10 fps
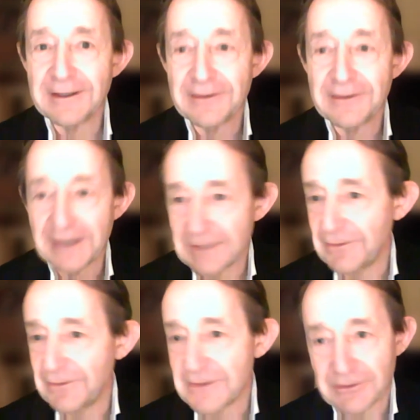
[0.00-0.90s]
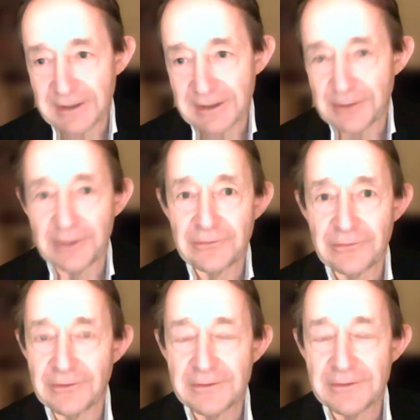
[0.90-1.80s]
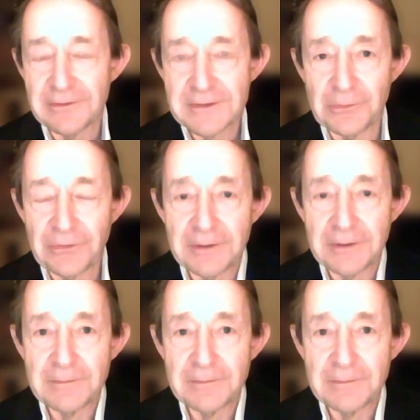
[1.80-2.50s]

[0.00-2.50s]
And thank you for those great questions also.